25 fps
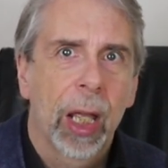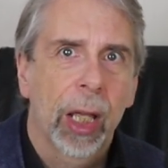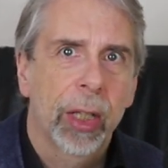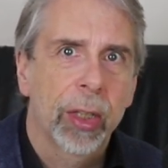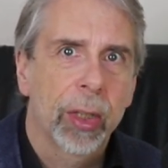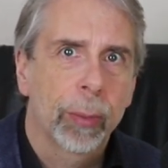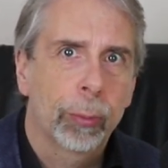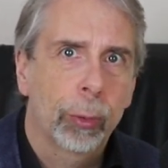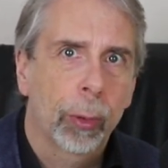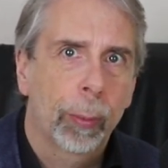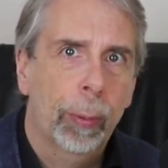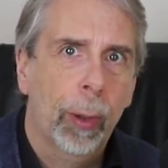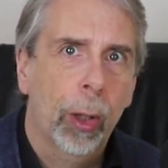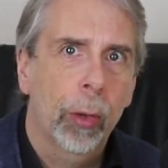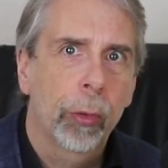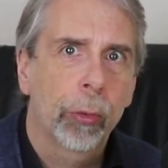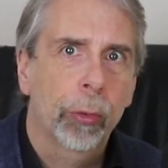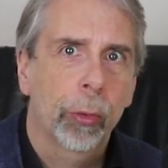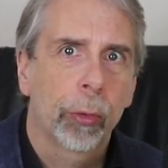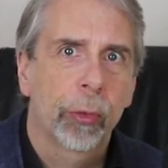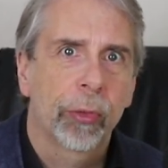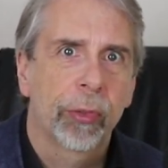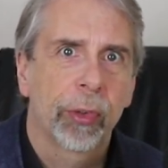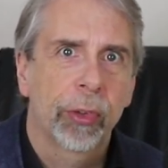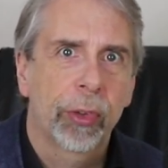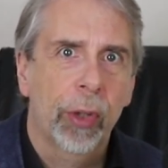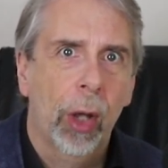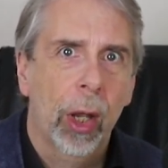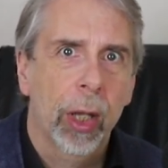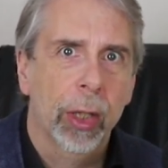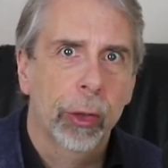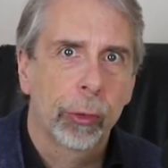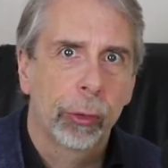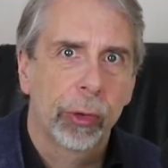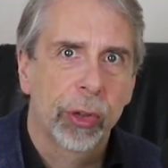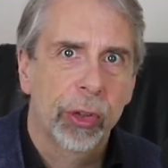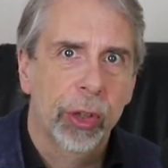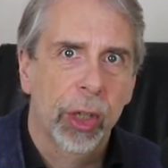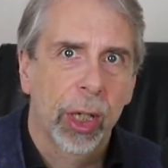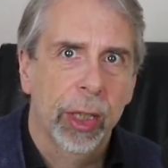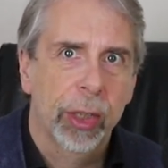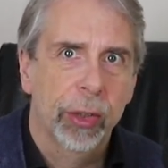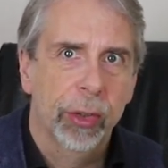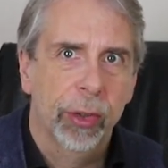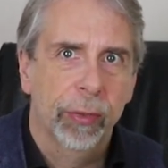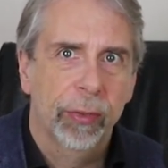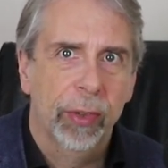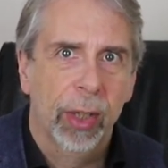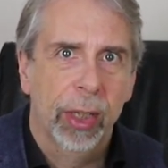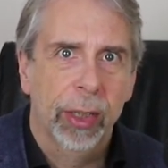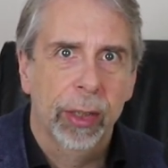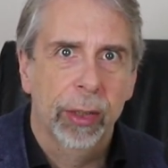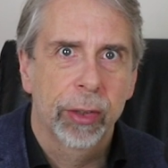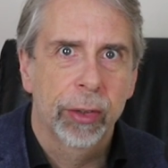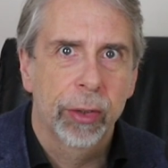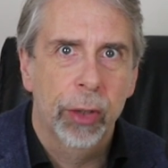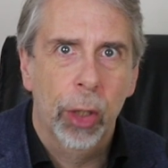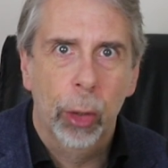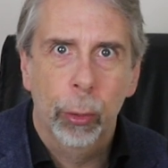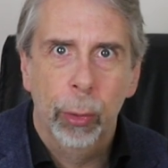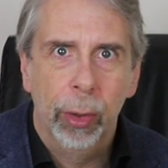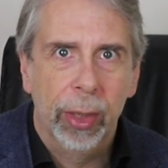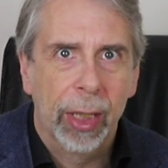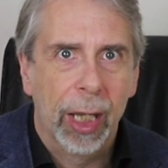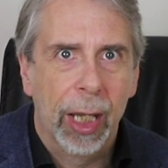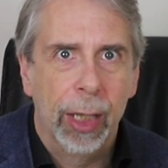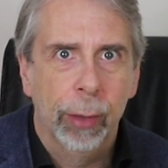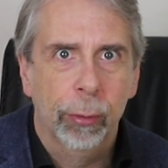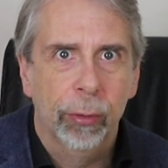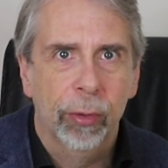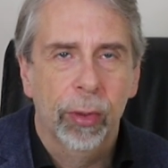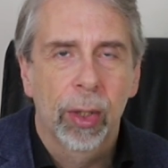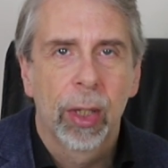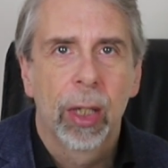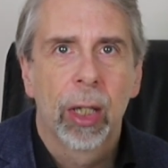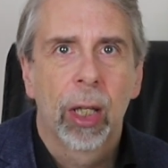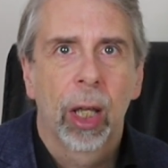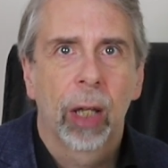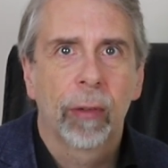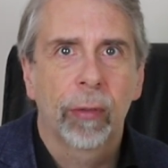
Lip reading: and the proposals for dietary change have taken no account